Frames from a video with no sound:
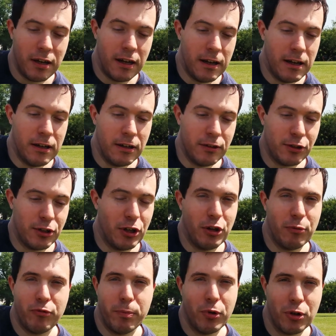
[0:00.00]
the
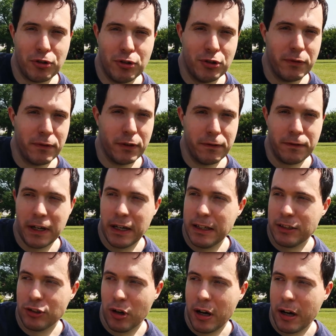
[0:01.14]
proportions of your
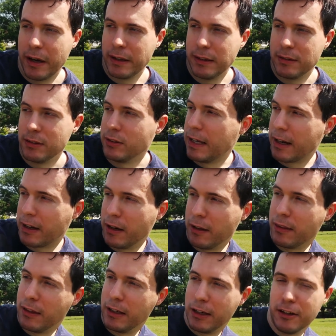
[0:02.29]
face, your height, that kind
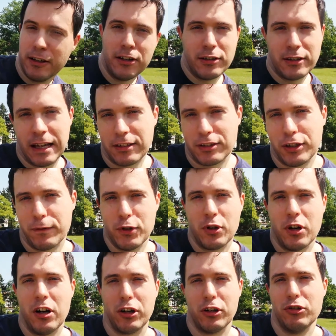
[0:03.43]
of thing. That's stuff you
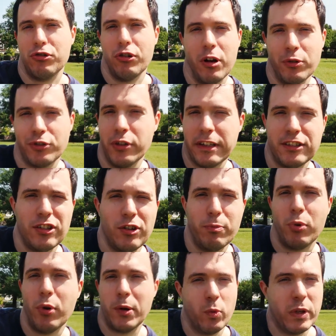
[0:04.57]
can't control, so there's no
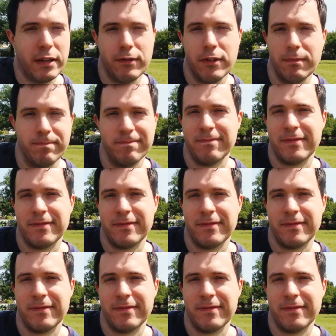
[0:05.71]
point even